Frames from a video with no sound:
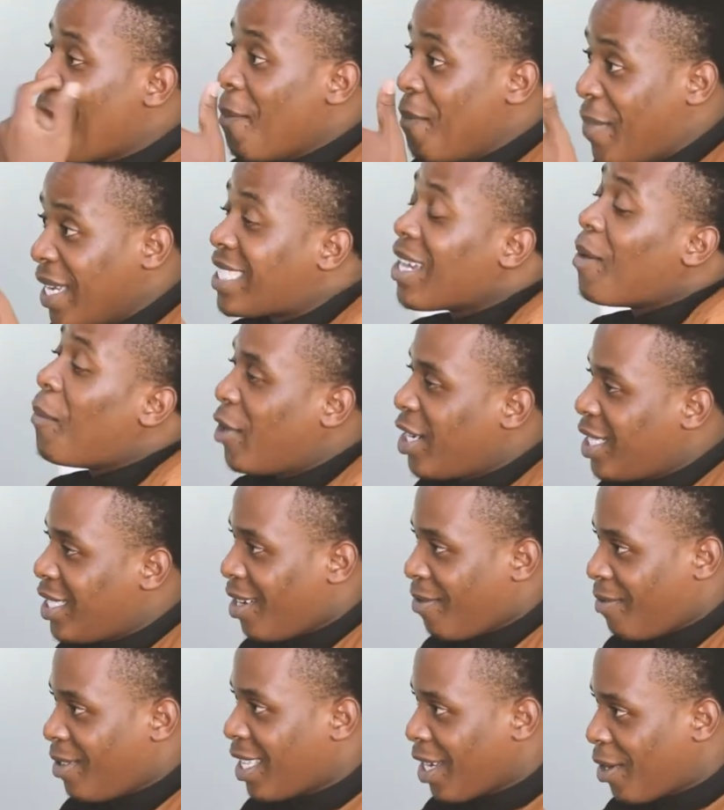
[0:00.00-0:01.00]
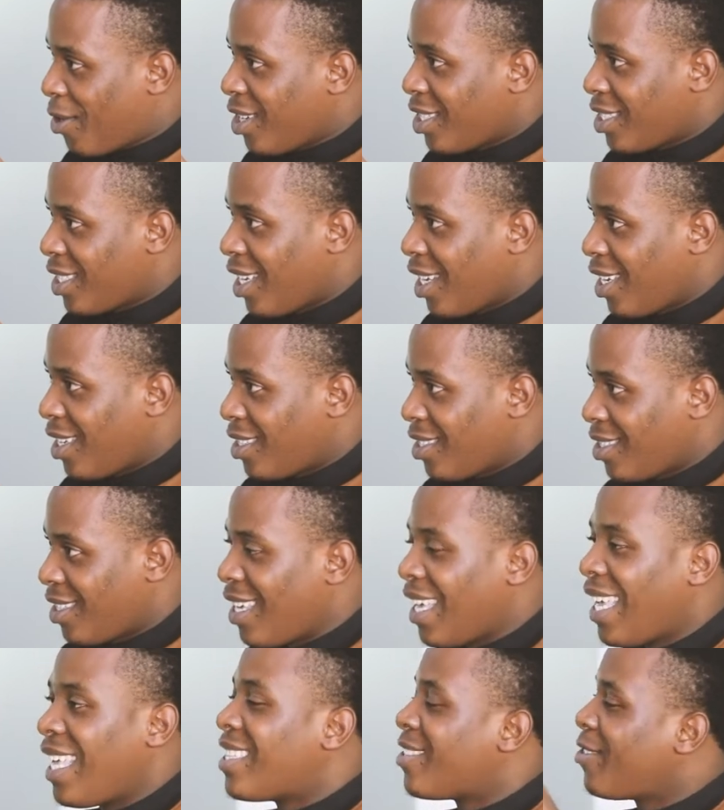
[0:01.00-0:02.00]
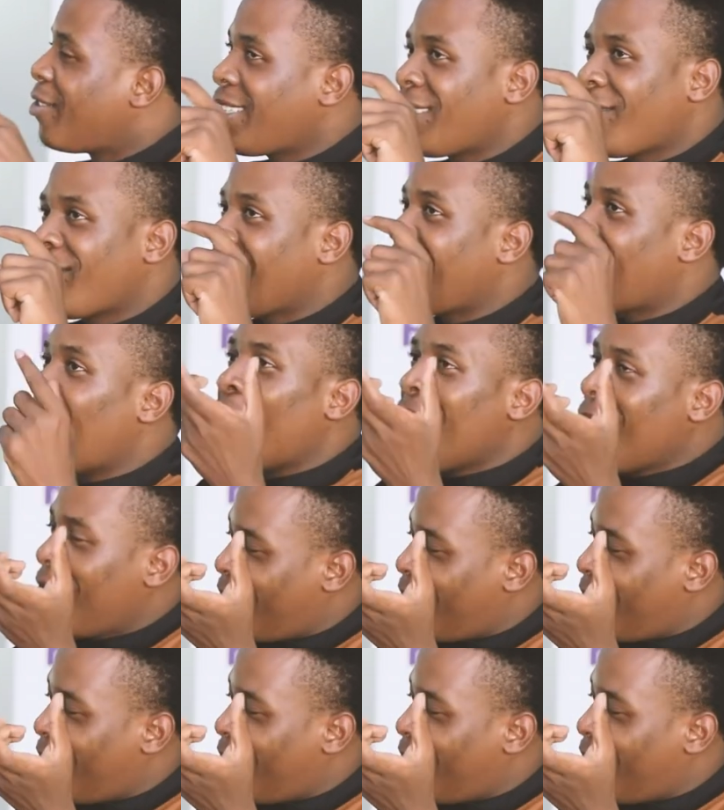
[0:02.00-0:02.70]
better model for the continent. It's not even